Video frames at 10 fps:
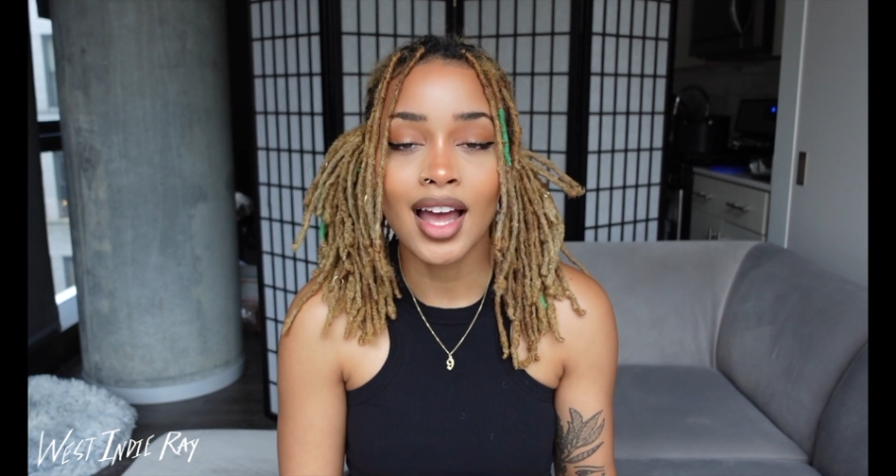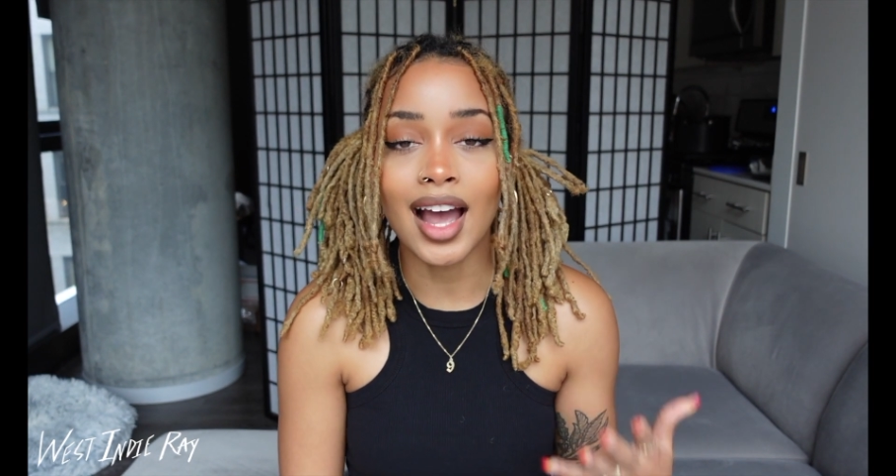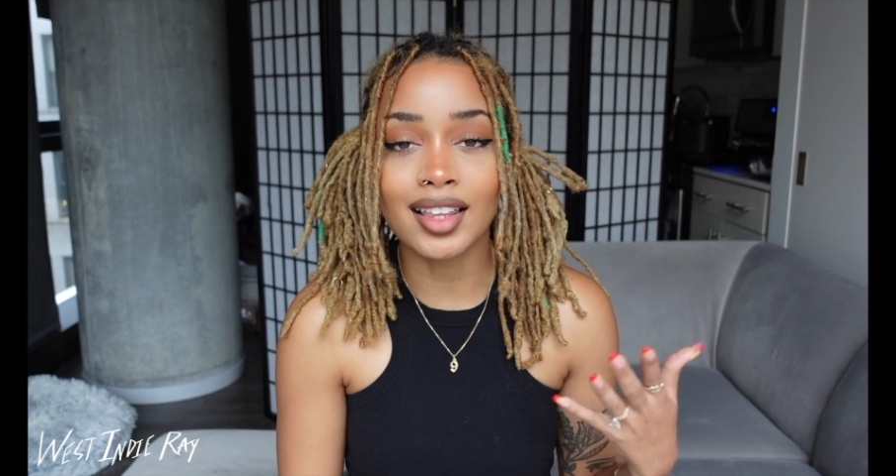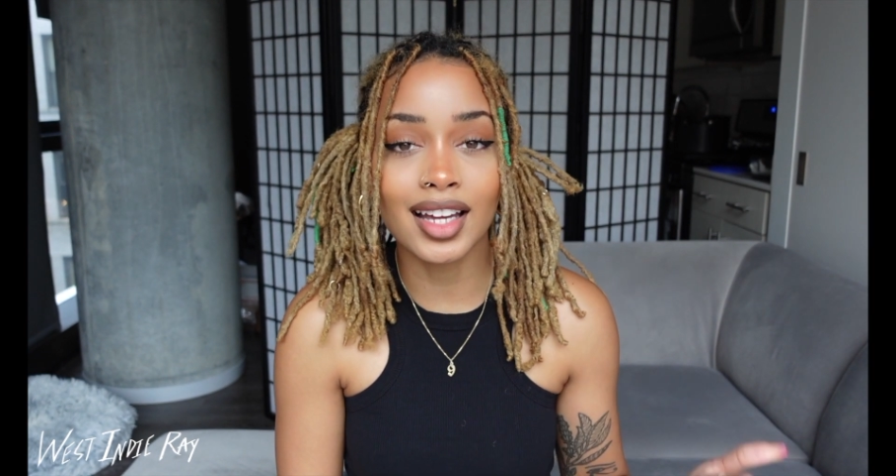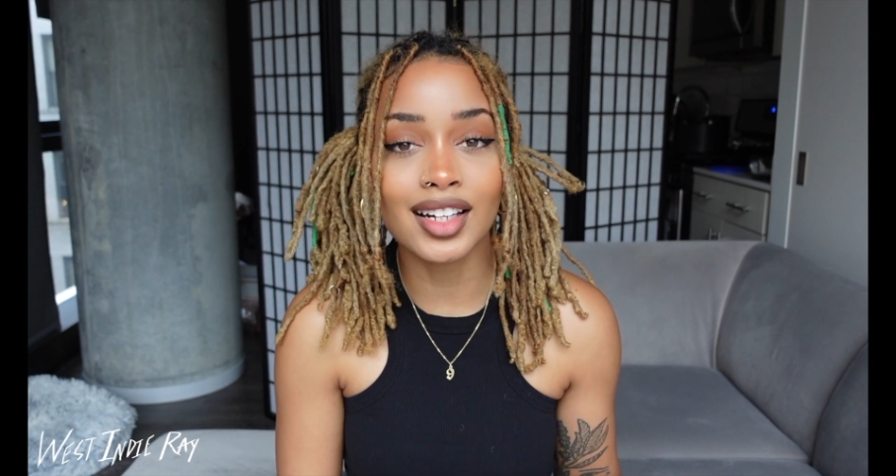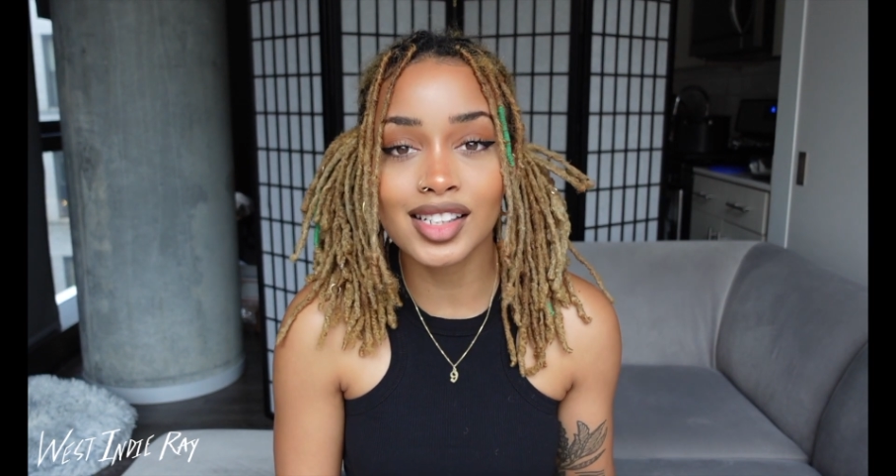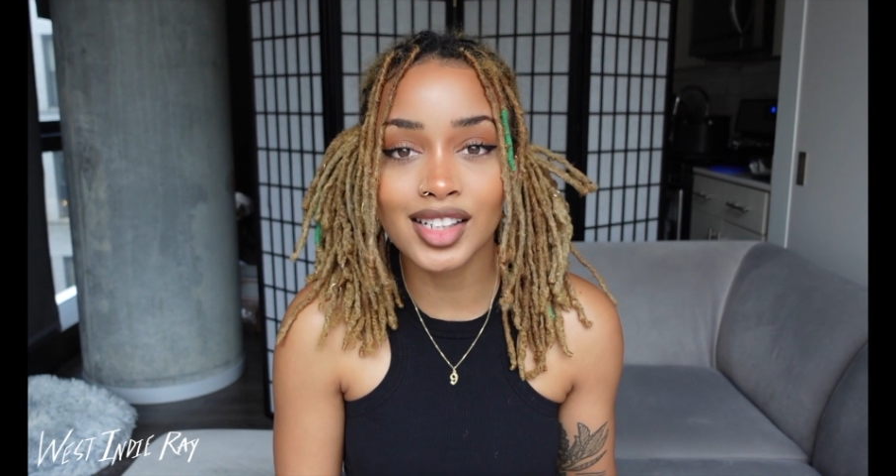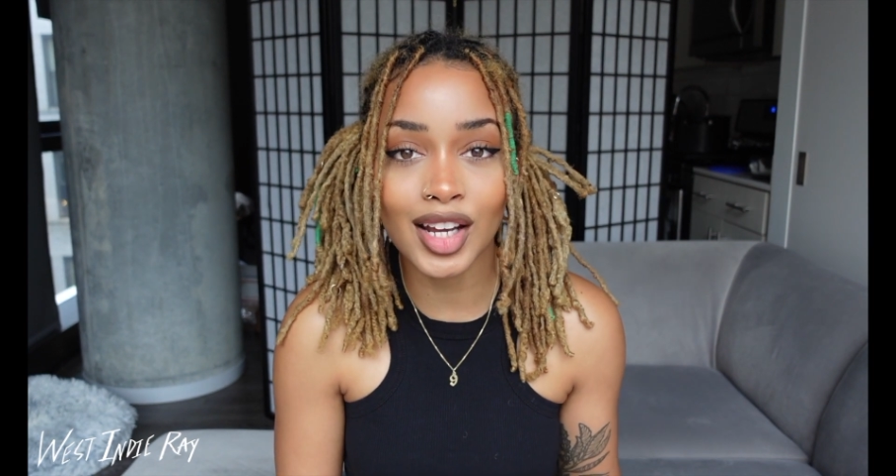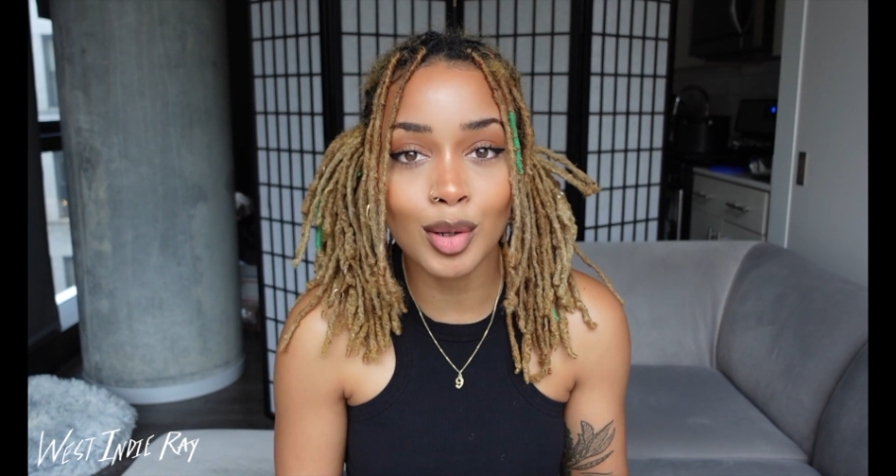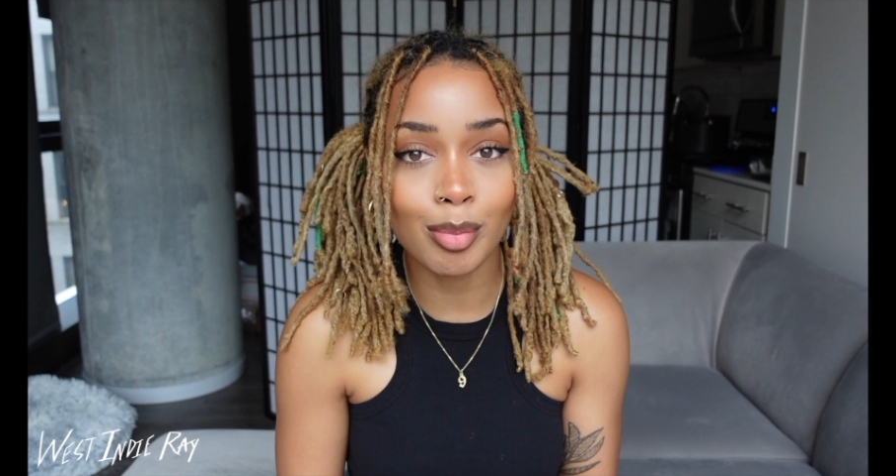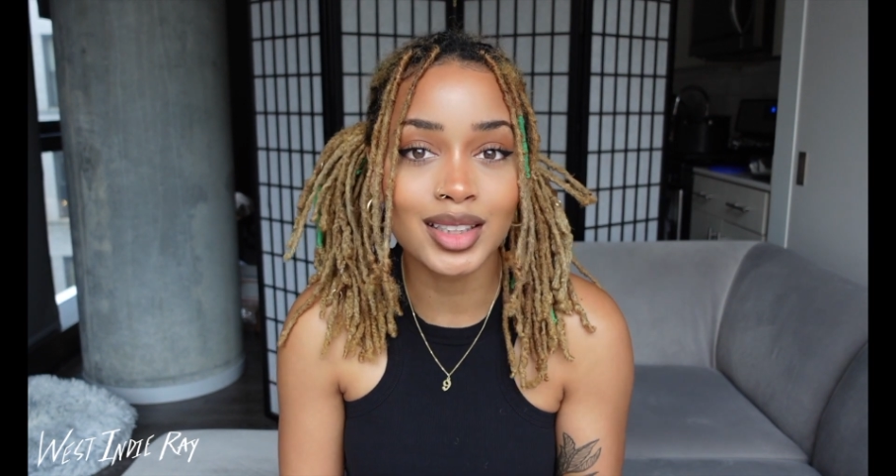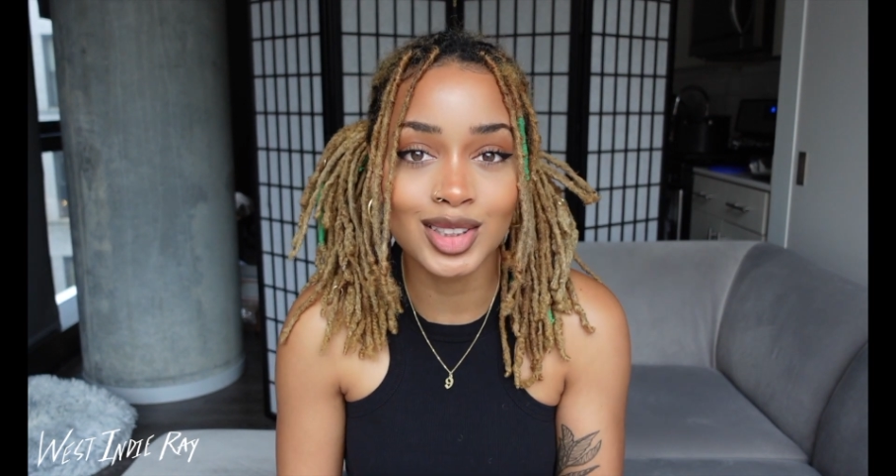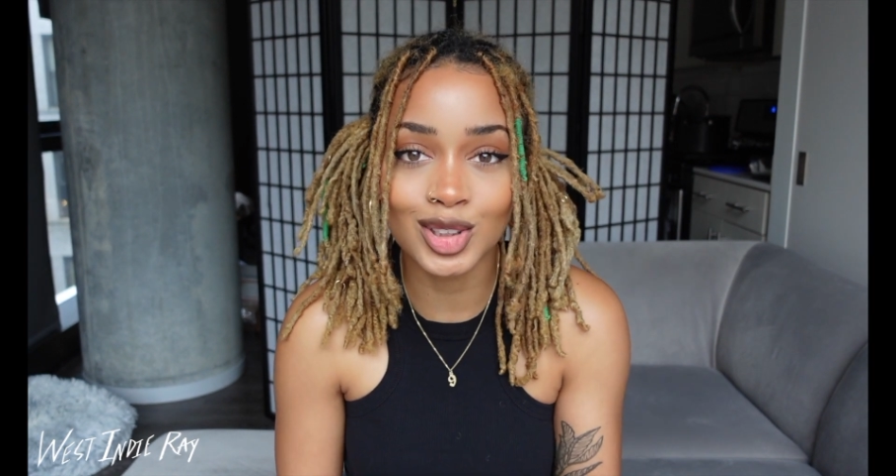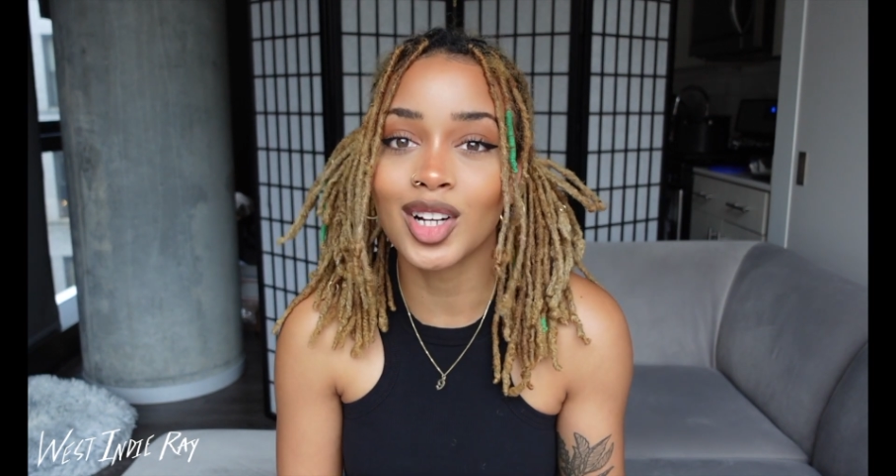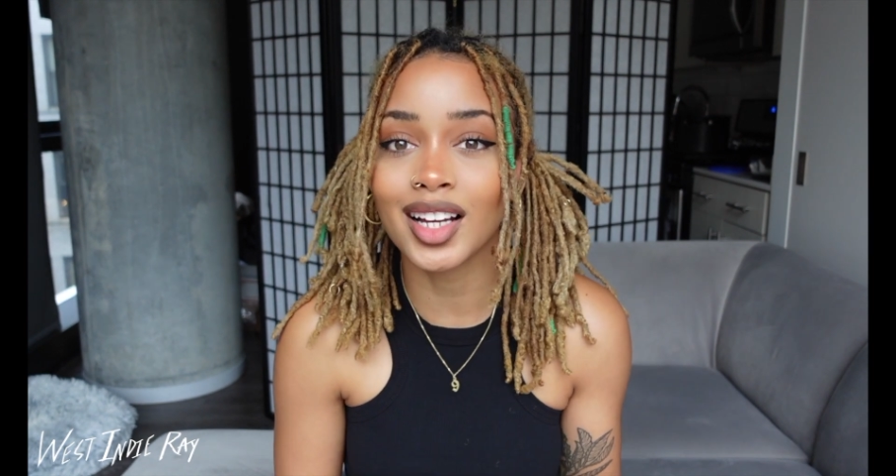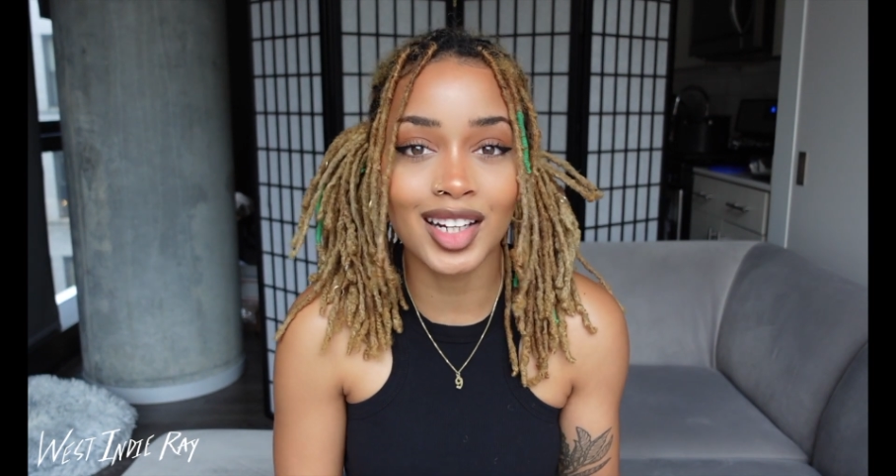at the end of the day, your butt's still not